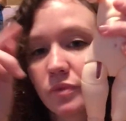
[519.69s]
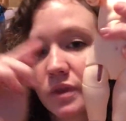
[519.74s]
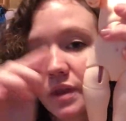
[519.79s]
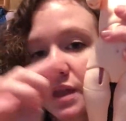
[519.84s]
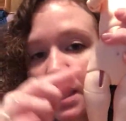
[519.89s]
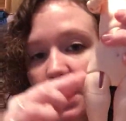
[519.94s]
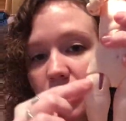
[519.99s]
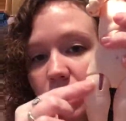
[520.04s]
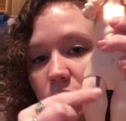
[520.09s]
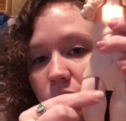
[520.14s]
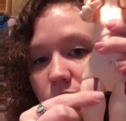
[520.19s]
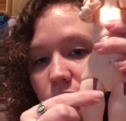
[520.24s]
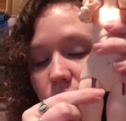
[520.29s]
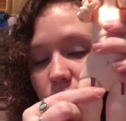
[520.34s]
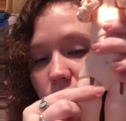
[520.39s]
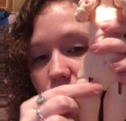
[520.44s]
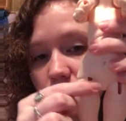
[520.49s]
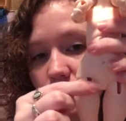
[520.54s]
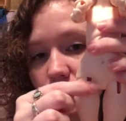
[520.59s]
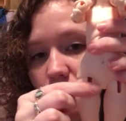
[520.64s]
The
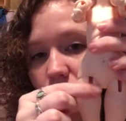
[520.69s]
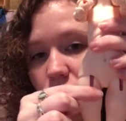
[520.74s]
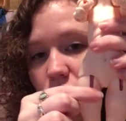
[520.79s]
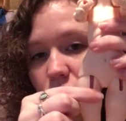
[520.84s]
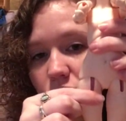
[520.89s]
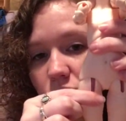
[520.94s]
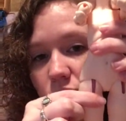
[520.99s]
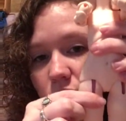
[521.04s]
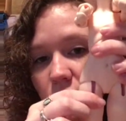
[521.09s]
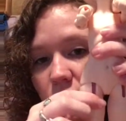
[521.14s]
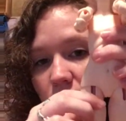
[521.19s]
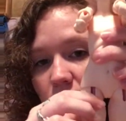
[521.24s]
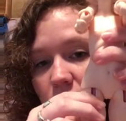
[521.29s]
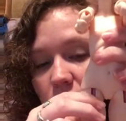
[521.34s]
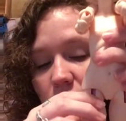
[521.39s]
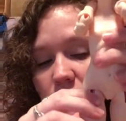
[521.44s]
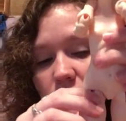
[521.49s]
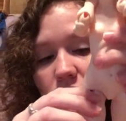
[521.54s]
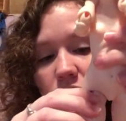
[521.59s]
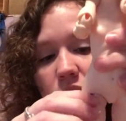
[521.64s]
hips, you
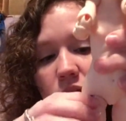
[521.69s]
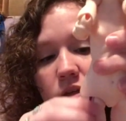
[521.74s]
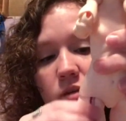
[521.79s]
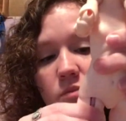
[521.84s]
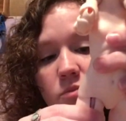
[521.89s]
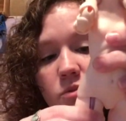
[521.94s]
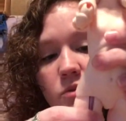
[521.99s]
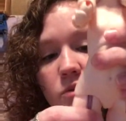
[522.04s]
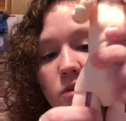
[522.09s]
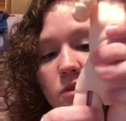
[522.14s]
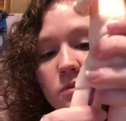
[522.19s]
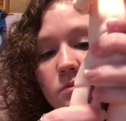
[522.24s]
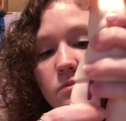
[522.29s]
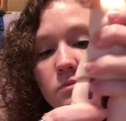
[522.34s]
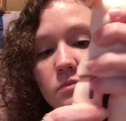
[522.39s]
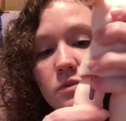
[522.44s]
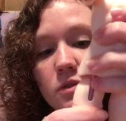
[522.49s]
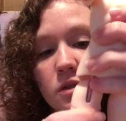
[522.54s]
have the hip joint.